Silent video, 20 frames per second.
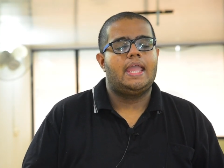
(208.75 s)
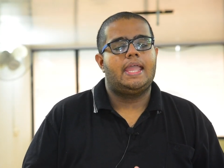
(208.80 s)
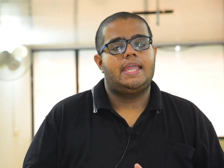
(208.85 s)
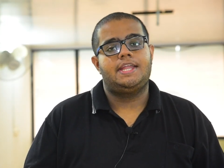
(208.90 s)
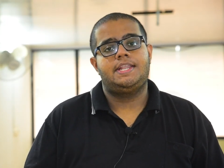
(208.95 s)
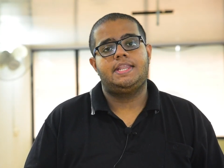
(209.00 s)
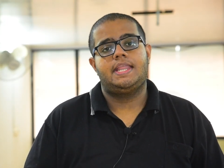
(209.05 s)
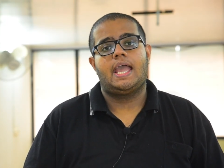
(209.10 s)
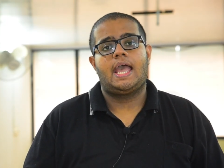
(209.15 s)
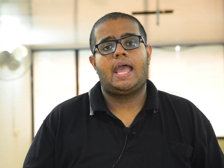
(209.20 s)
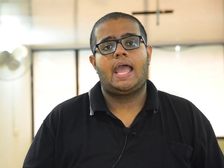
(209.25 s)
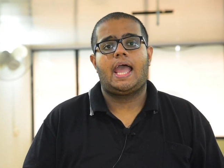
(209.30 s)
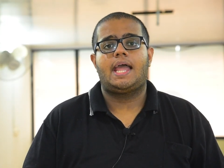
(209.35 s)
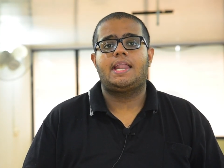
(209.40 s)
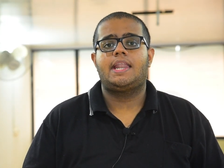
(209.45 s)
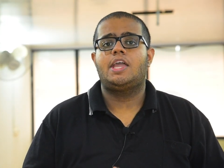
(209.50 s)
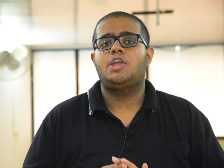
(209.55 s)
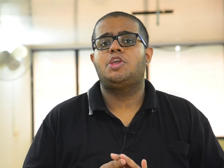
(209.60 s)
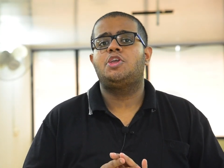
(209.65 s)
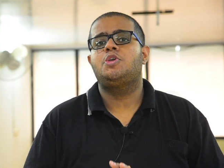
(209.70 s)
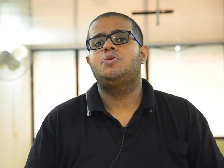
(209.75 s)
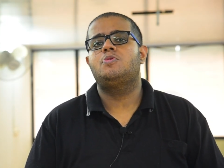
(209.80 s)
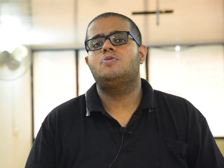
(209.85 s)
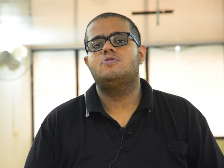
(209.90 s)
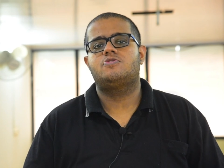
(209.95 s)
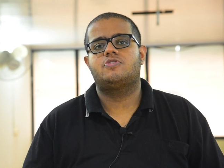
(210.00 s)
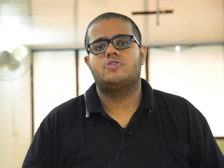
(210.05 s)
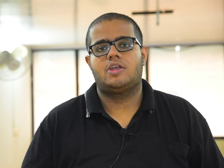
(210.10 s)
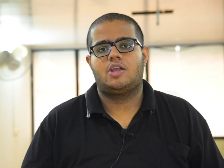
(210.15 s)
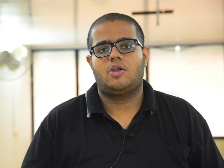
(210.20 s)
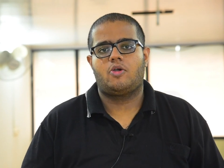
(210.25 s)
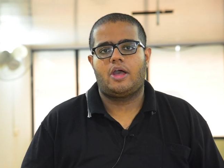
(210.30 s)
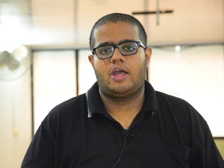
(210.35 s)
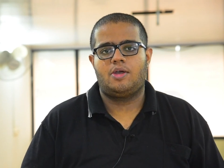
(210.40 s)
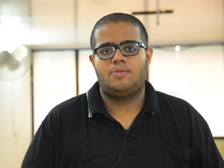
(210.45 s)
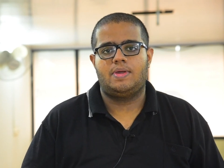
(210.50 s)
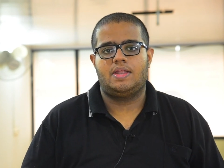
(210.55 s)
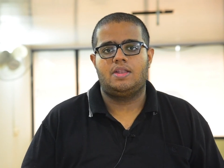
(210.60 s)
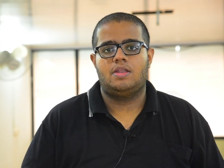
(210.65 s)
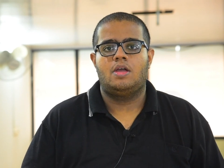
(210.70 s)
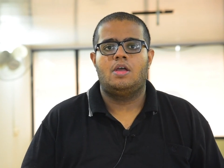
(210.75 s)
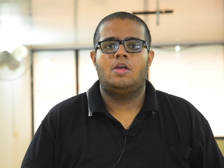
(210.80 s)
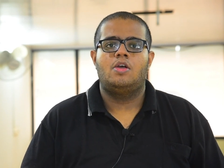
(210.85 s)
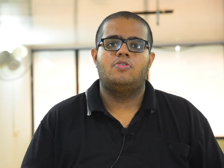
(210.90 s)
India had a huge requirement